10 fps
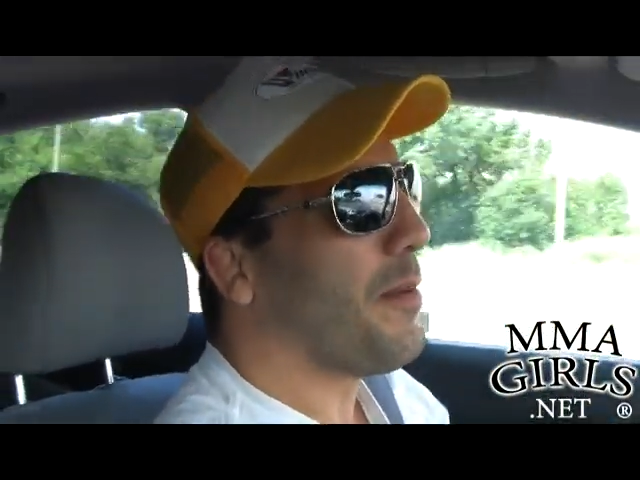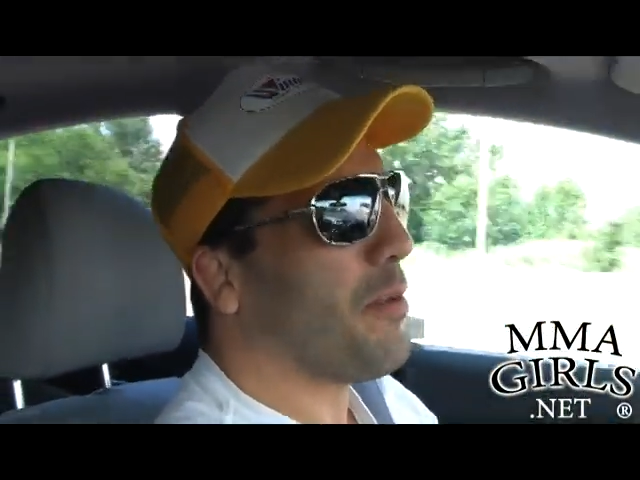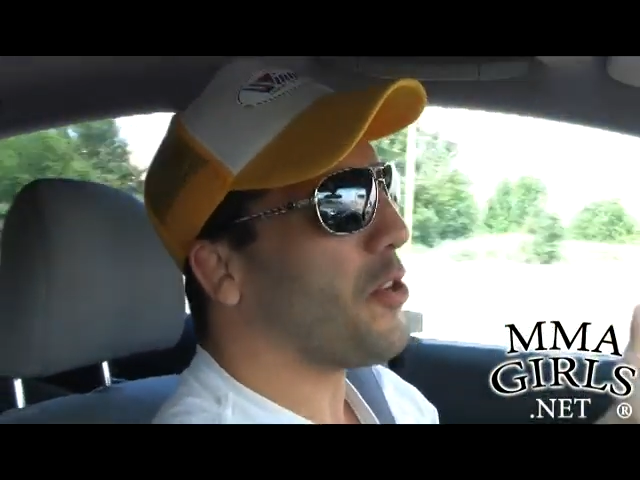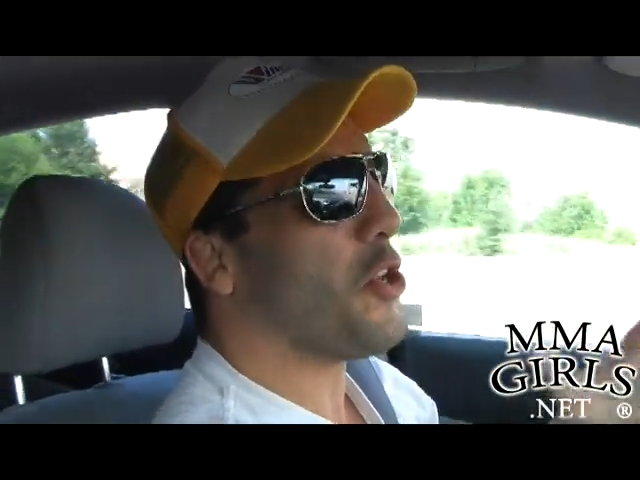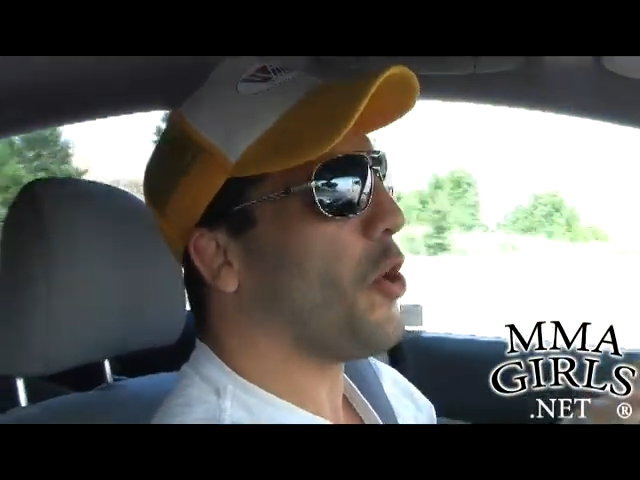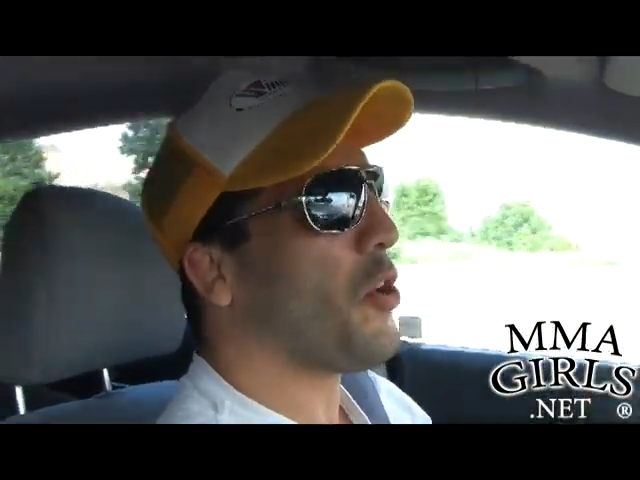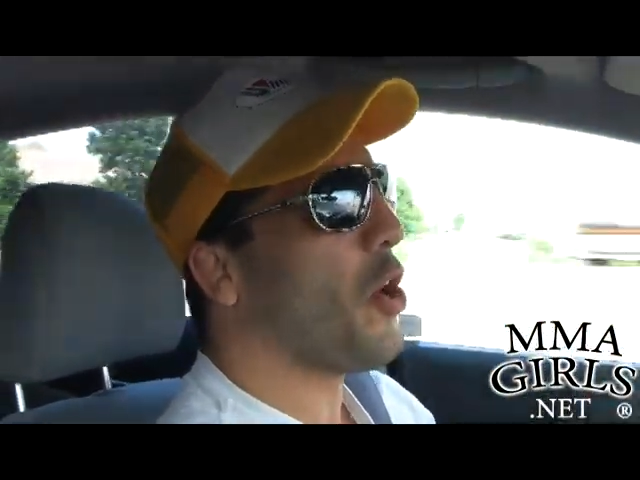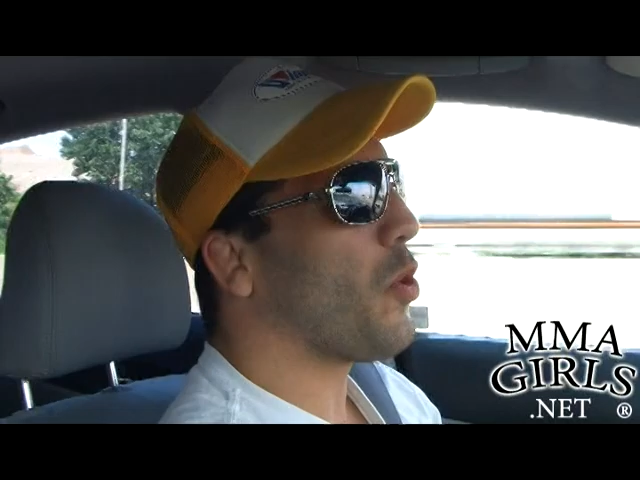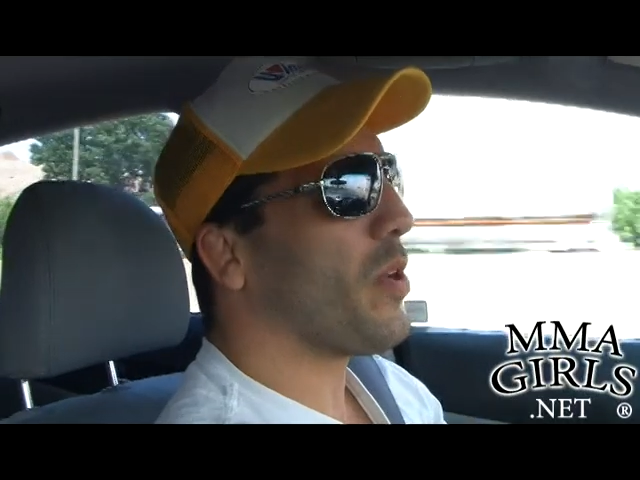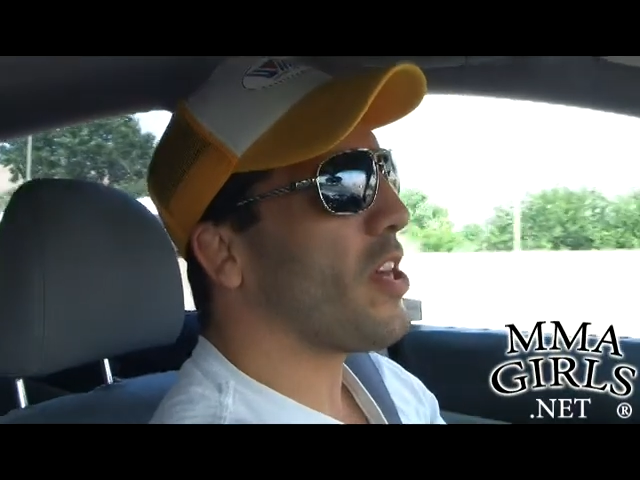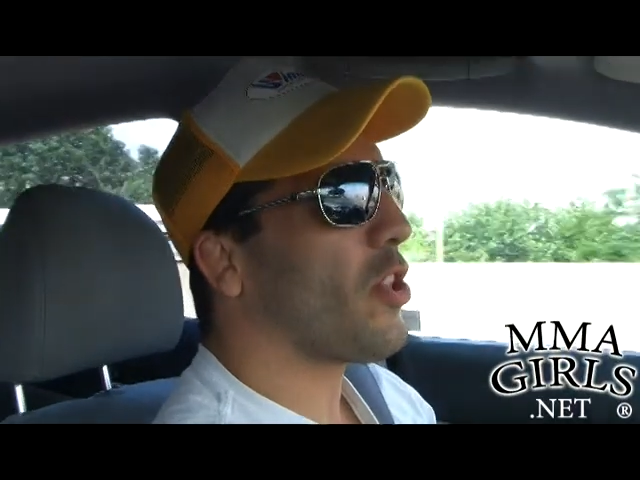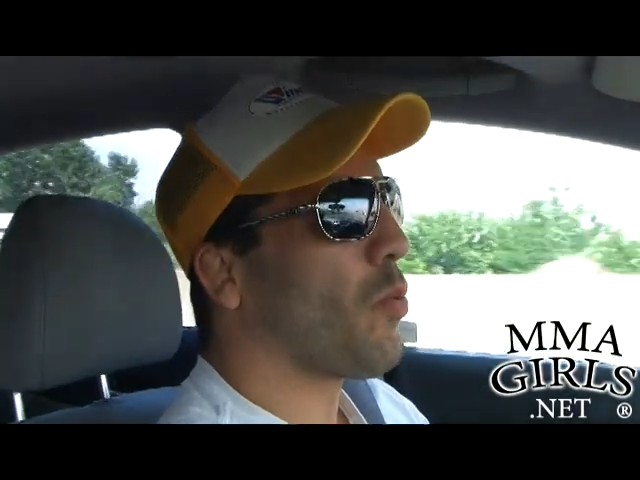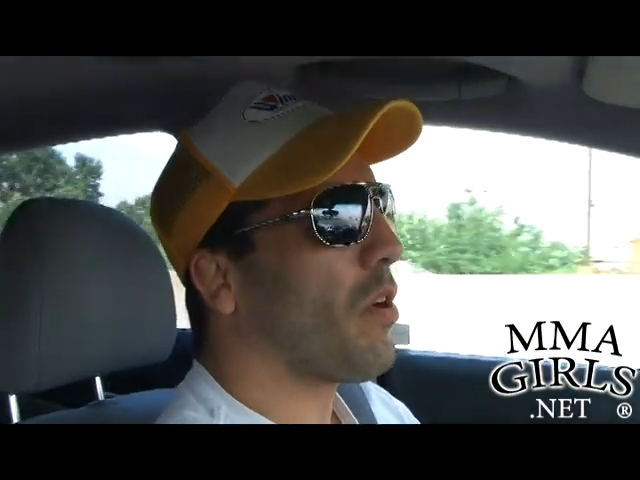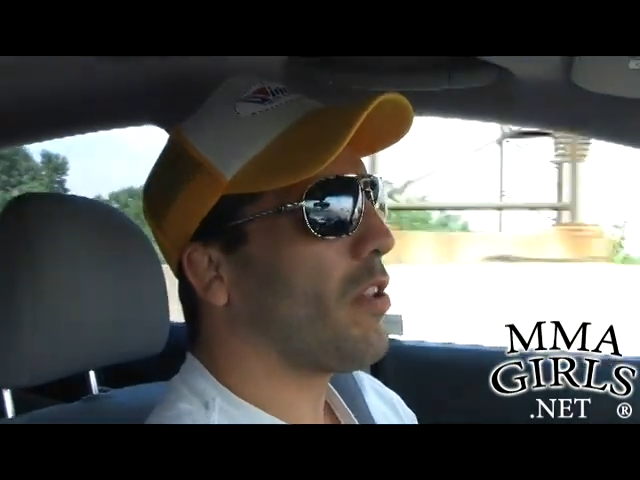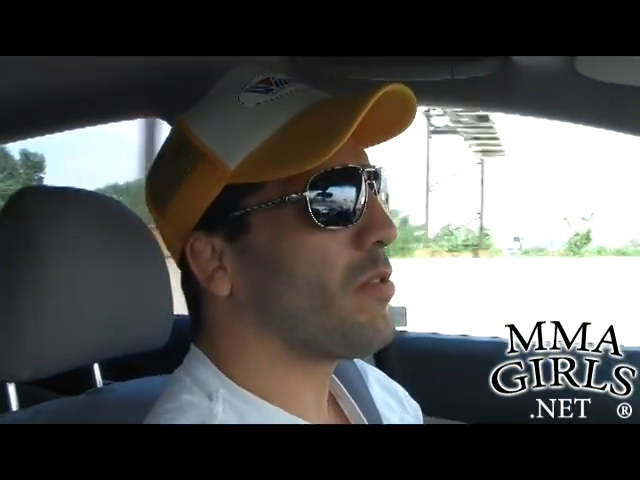But you don't know who either
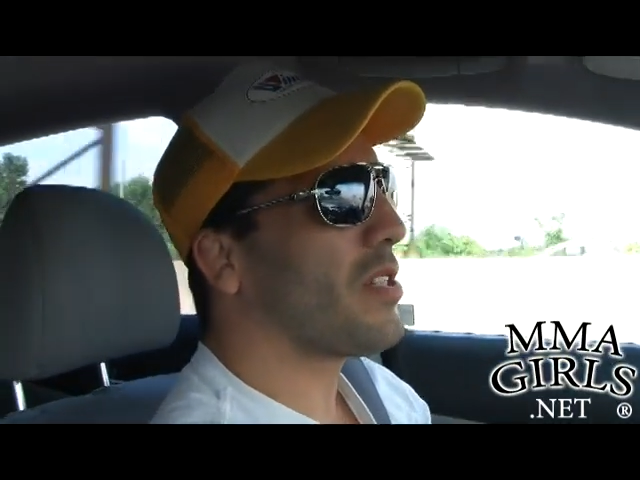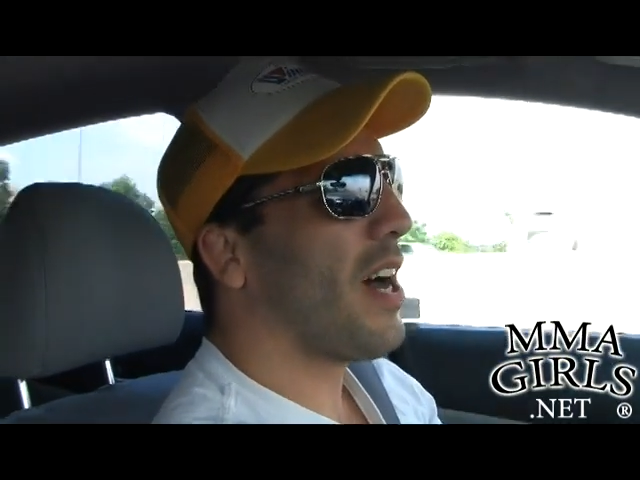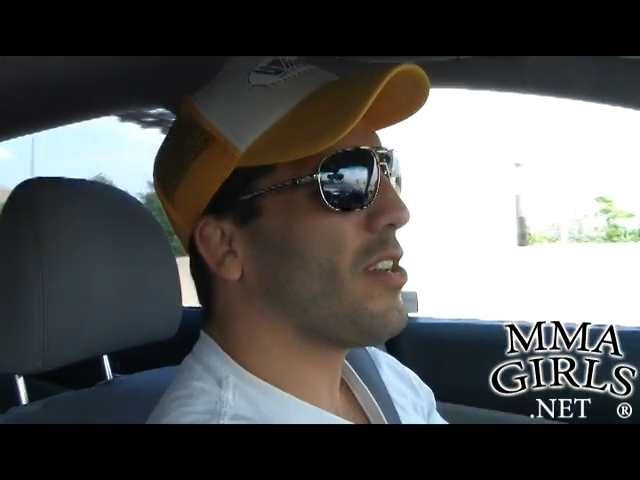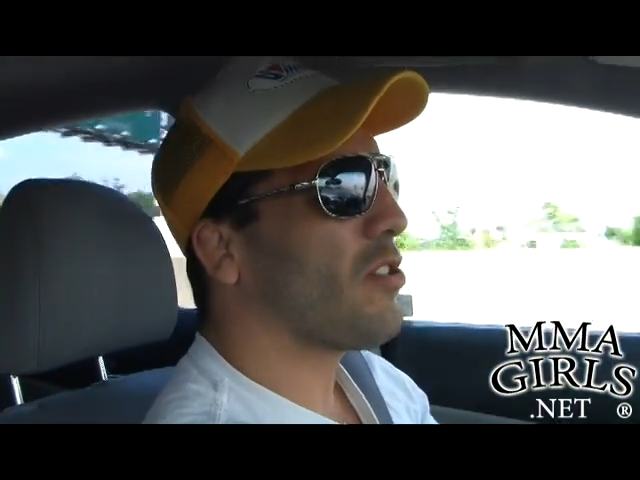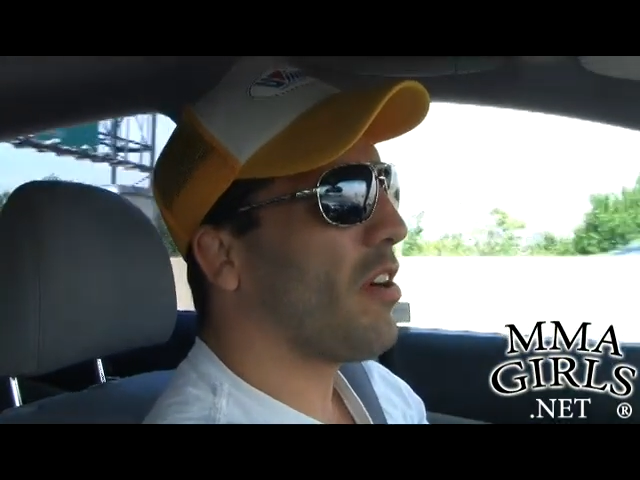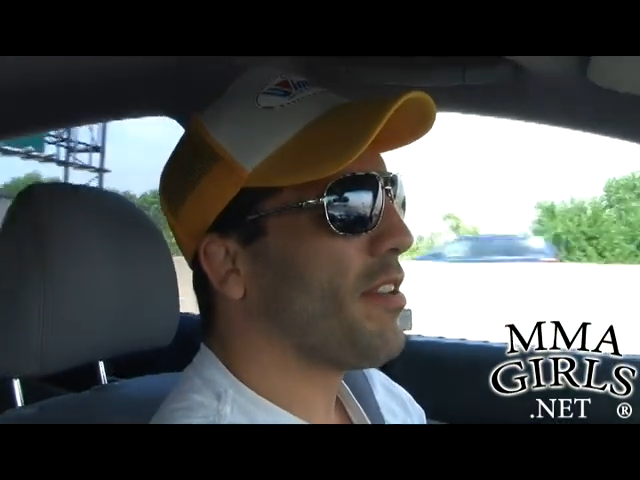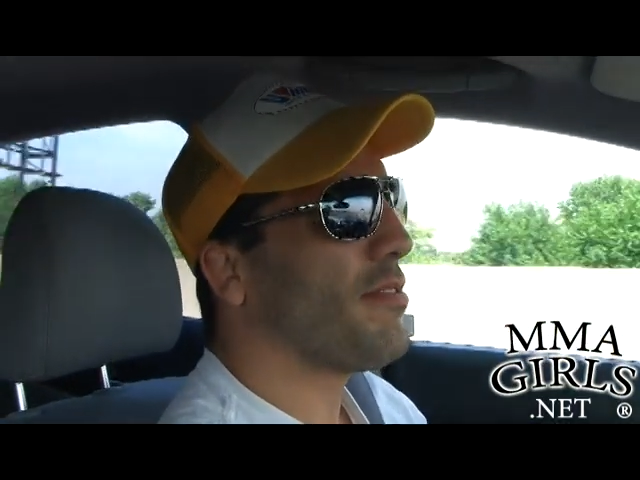one of those guys are,